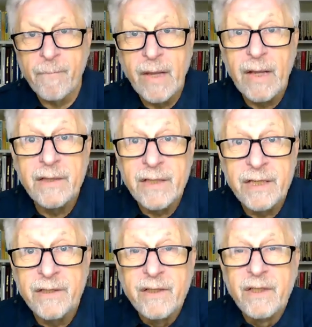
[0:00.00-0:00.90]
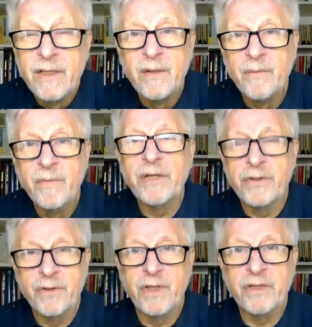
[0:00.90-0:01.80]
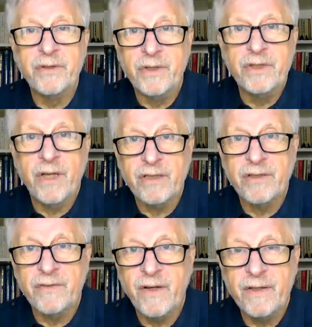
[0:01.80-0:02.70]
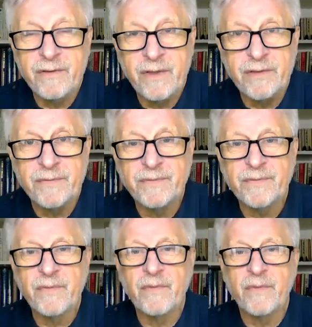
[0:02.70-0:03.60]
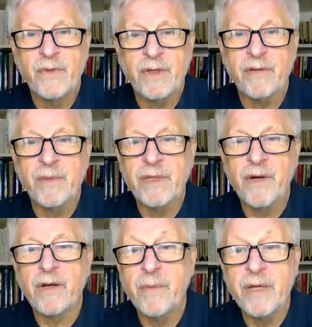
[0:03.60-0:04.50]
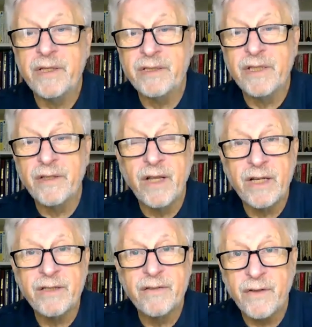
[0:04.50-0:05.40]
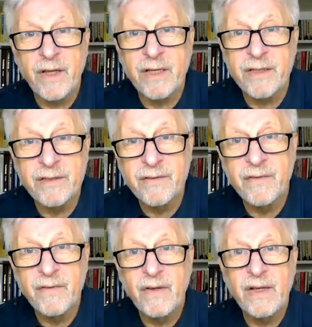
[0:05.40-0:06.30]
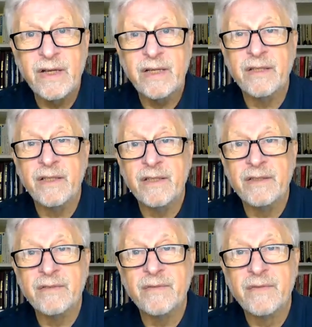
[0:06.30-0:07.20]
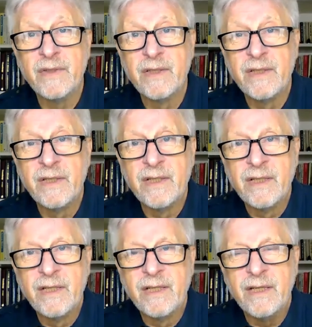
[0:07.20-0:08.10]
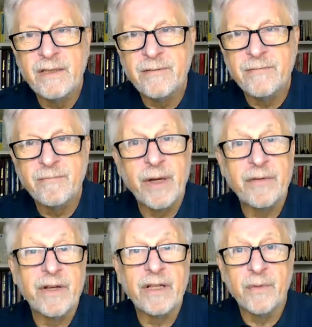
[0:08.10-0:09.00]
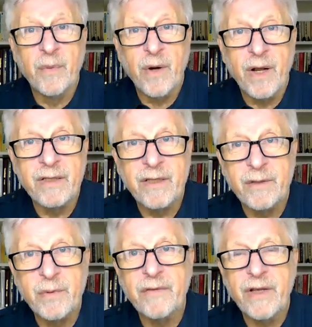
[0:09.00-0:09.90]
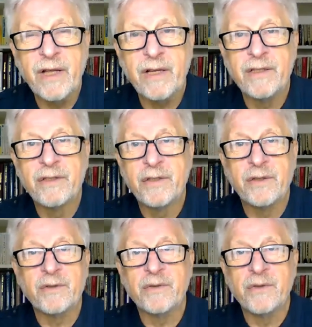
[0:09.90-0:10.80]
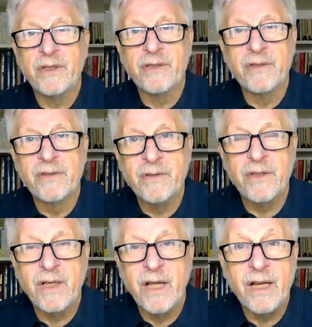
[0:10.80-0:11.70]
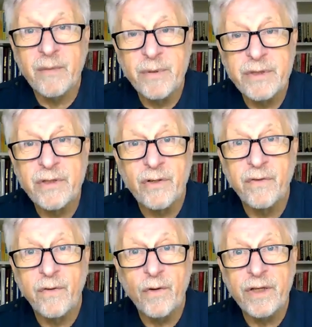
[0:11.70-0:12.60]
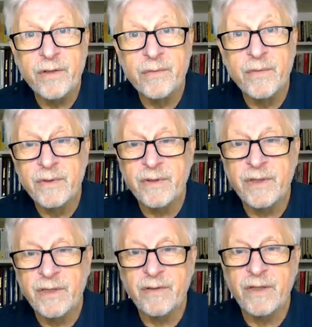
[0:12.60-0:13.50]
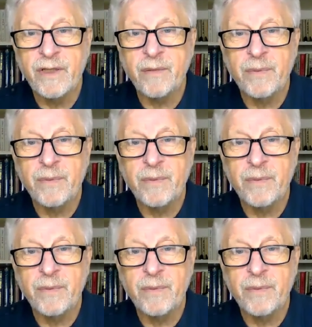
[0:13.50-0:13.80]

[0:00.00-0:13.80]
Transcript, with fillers: And then make sure that you detoxify. Right, we have been recommending zeolite for that, and uh, um, we have another product that we have added to the to the lineup. It's called Folium. You can look it up.